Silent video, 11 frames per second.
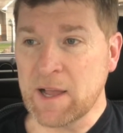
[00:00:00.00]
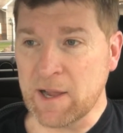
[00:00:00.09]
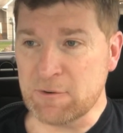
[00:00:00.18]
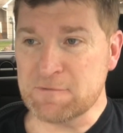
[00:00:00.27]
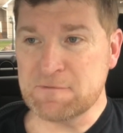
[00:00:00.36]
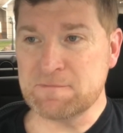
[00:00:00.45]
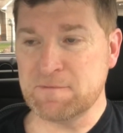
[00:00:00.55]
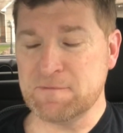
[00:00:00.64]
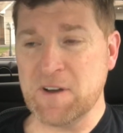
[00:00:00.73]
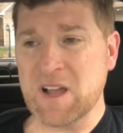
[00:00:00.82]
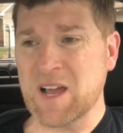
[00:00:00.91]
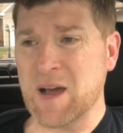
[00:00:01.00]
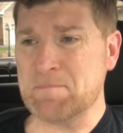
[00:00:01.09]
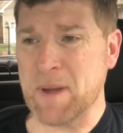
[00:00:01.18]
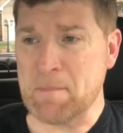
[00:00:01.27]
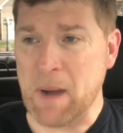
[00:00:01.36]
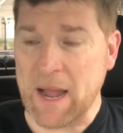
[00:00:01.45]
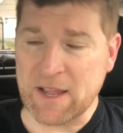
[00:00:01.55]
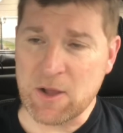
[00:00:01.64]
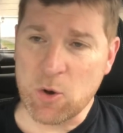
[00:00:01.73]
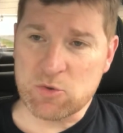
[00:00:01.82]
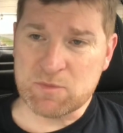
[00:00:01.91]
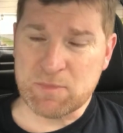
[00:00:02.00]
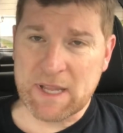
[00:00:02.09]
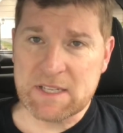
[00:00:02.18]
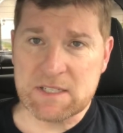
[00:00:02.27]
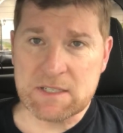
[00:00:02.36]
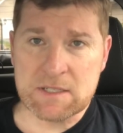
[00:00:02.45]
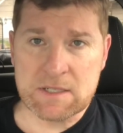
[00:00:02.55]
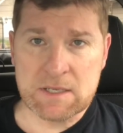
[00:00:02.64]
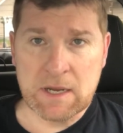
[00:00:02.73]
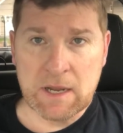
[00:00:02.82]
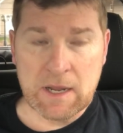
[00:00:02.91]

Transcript: I would fuck up. My mind goes places.